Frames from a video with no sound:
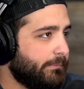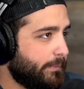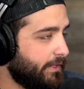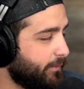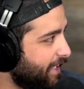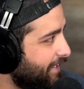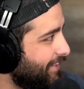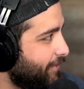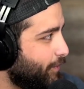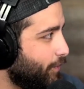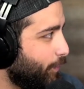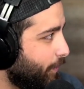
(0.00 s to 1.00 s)
you know, my client's
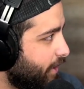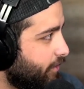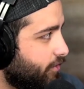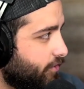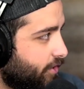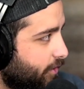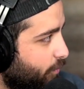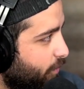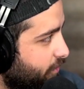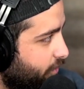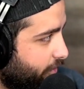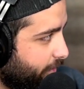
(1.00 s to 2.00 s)
super interested in
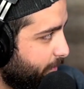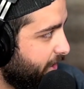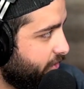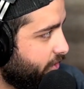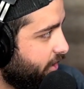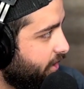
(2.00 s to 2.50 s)
123 Main Street.